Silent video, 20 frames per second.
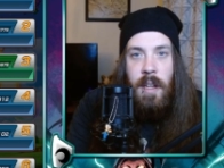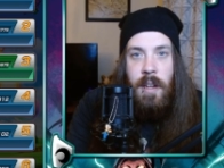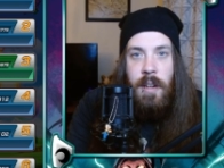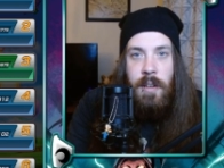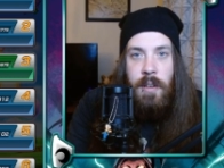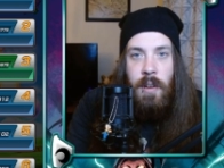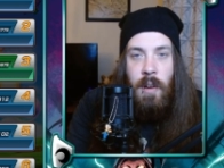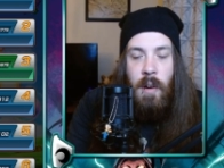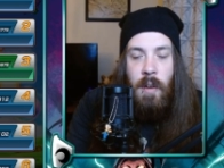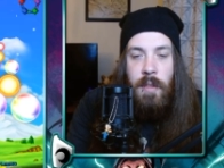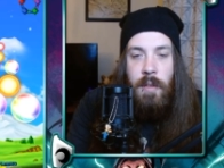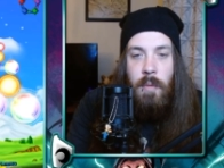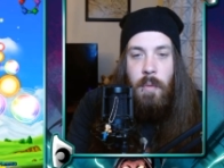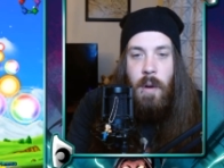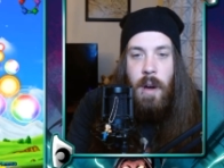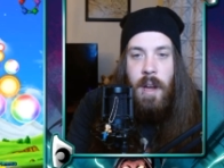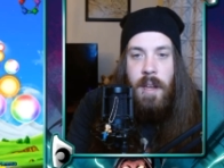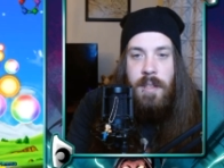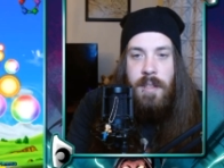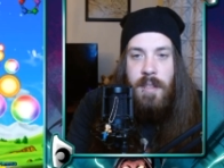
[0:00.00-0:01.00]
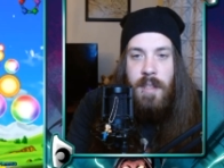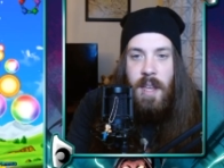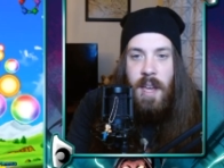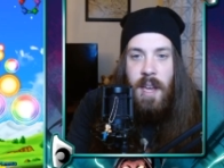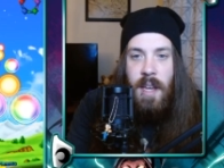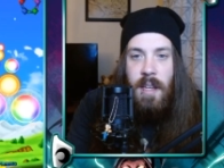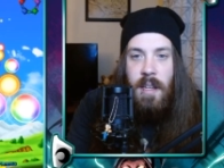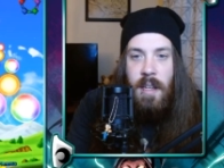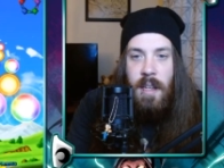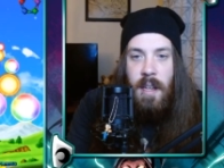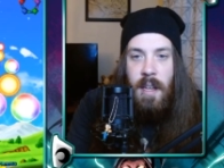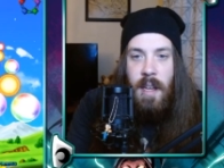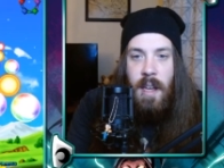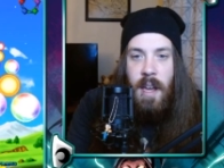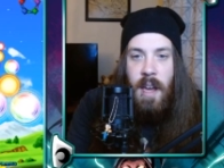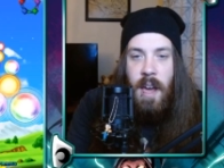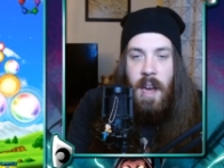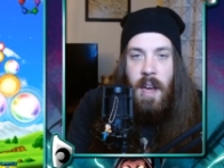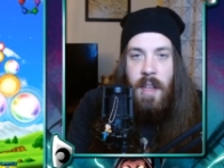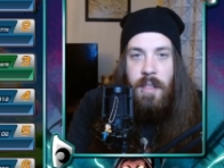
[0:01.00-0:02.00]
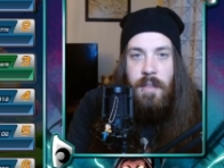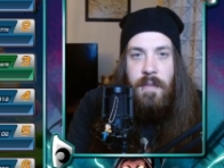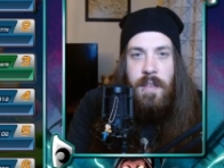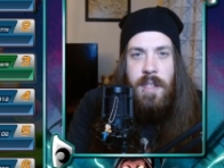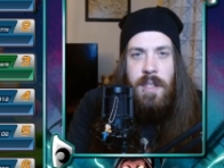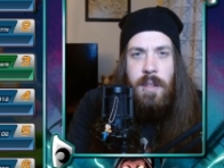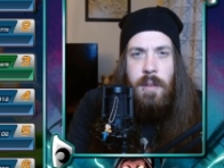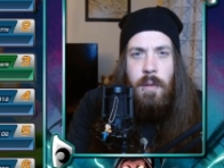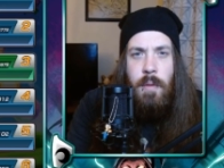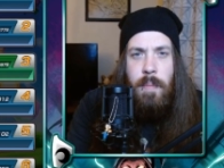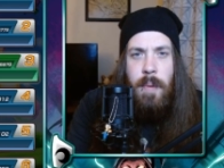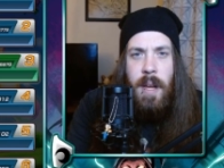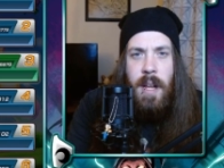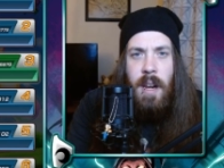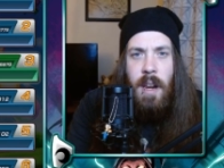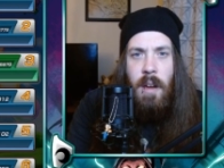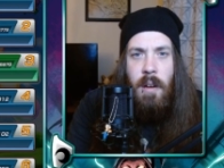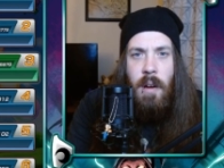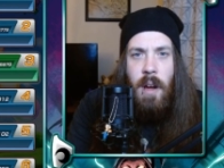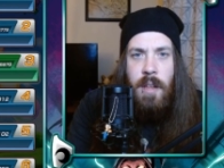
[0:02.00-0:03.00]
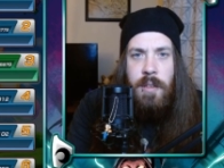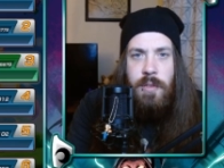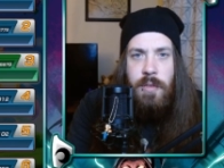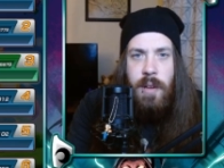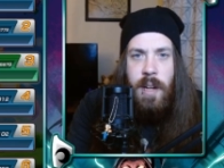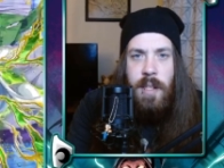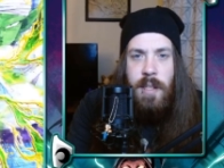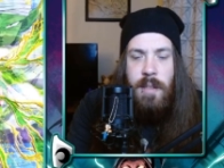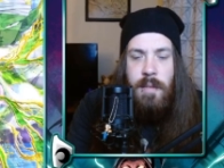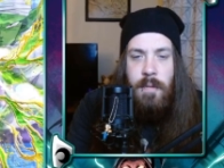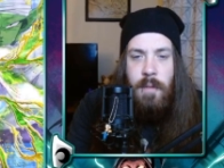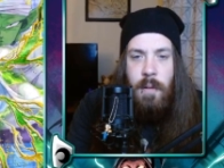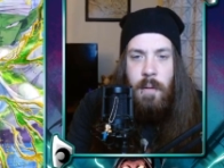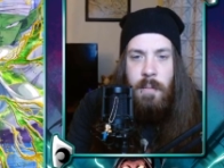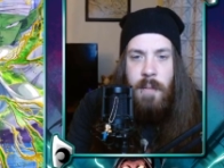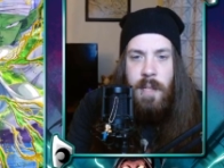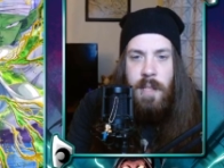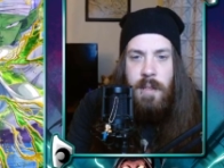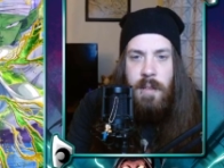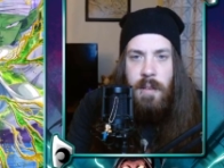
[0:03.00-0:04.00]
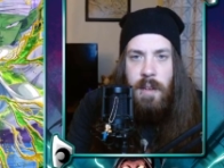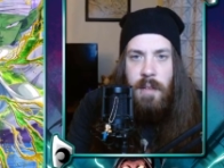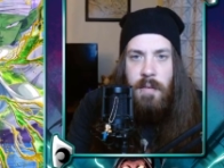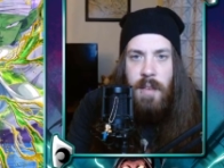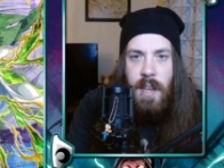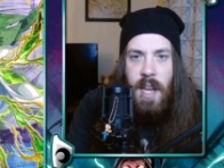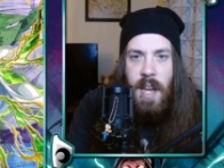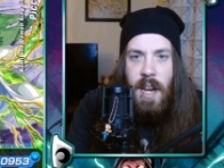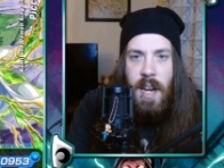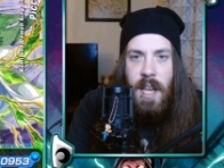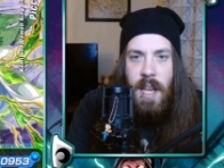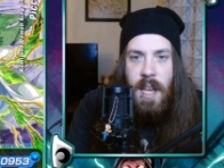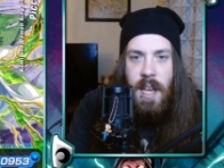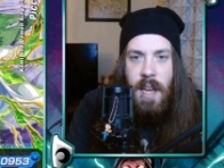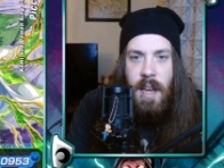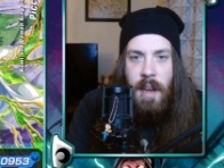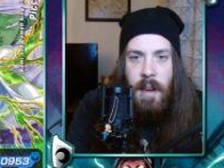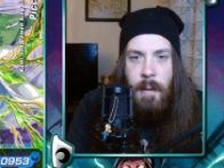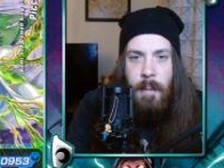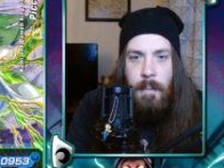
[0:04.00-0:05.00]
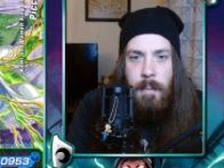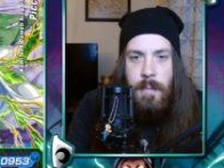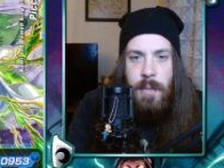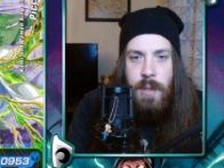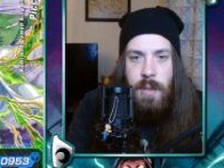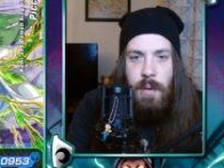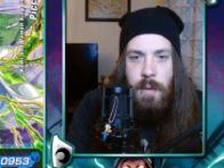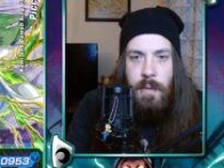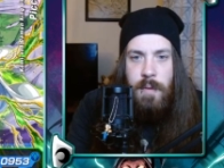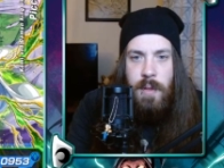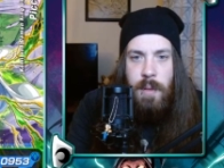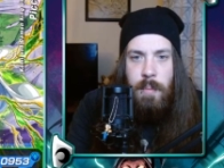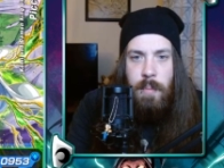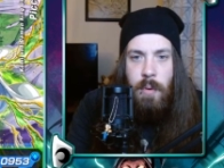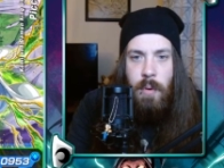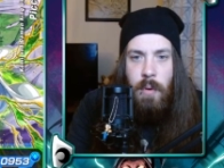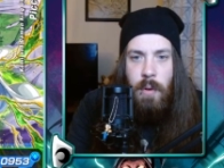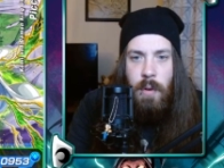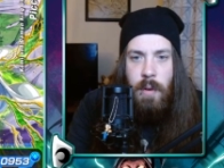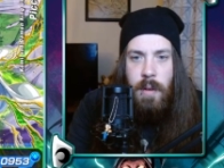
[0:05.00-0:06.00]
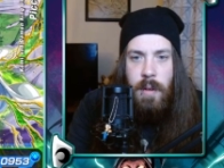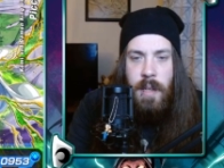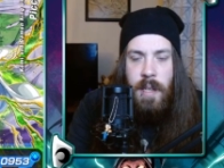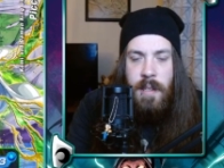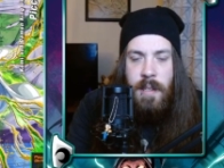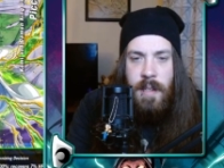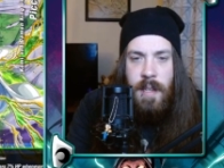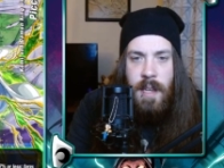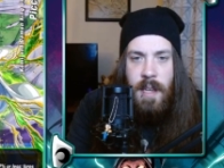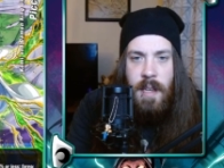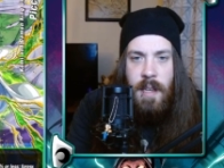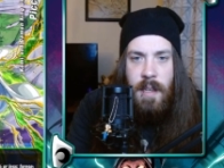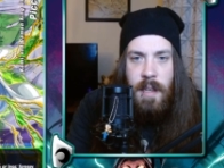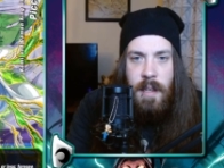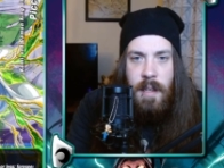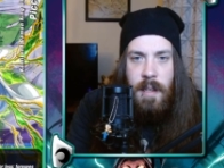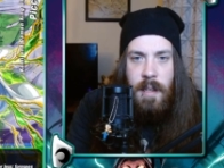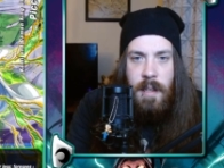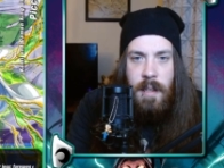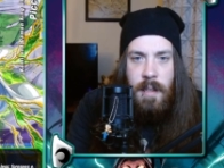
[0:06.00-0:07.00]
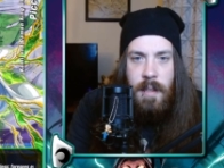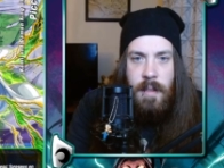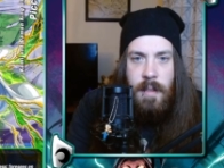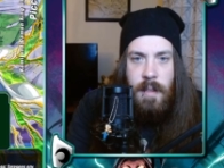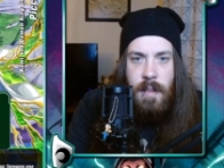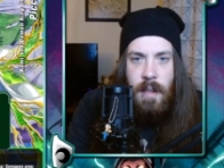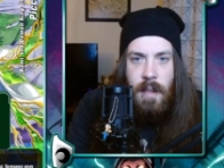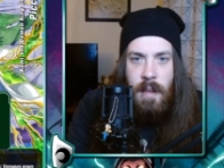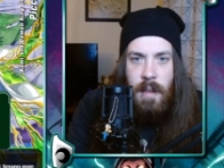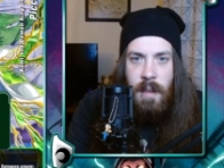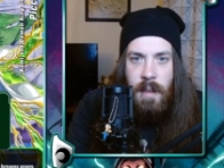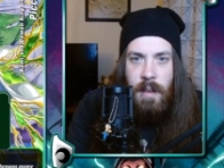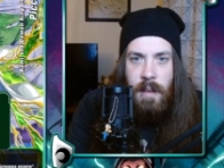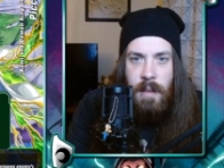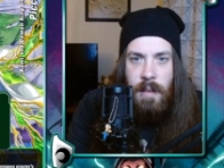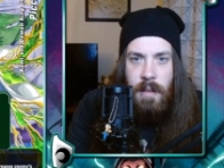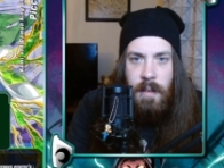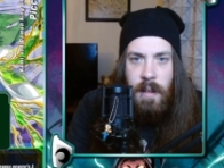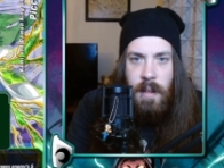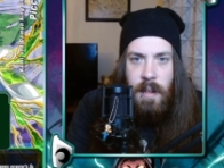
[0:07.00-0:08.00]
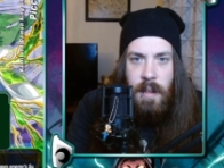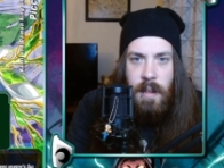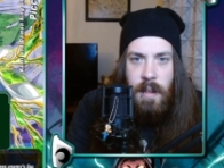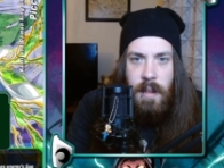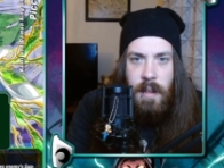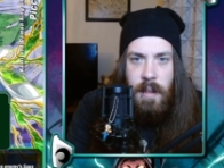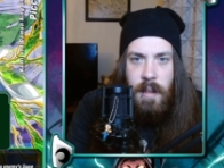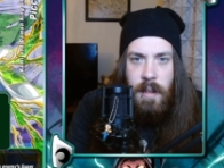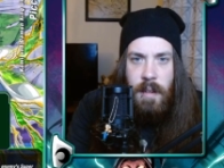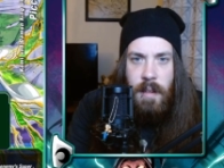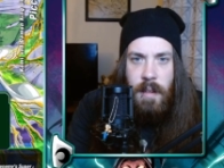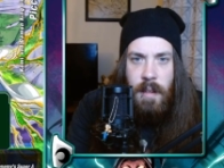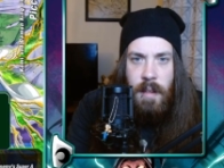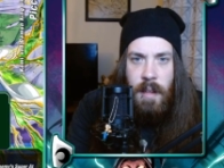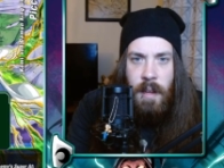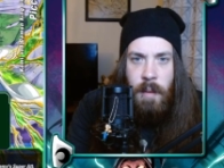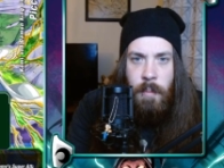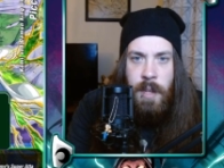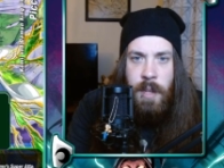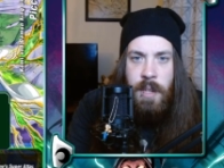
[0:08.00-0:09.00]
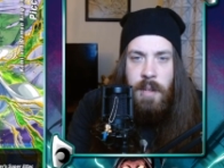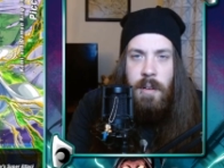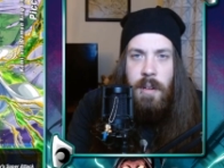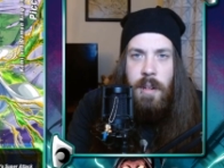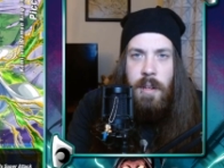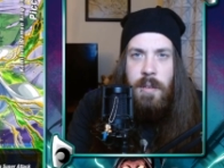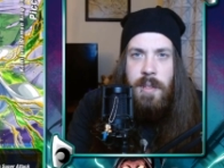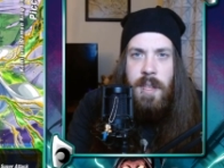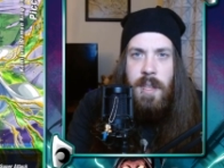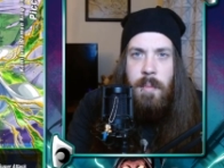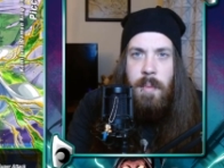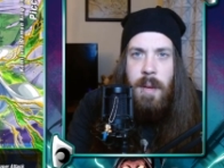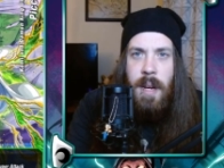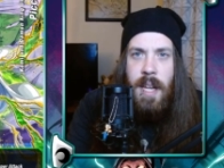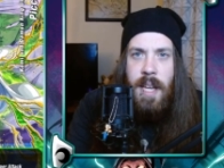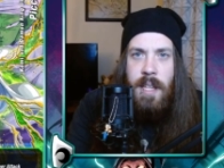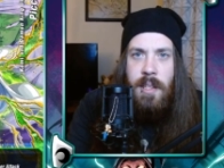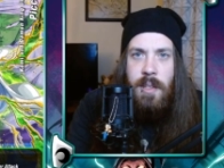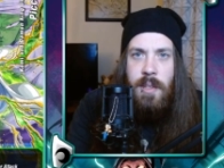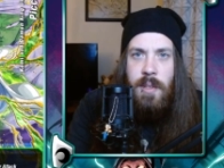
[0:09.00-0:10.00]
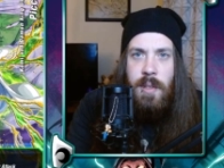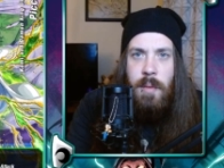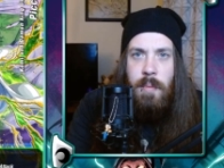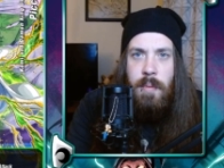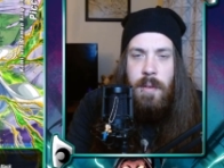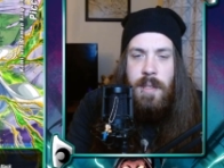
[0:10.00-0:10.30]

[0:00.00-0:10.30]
not the worst thing. Uh, the physical Piccolo untransformed. He's not giving any um, sort of support, is he? So, and we do lose the ability to super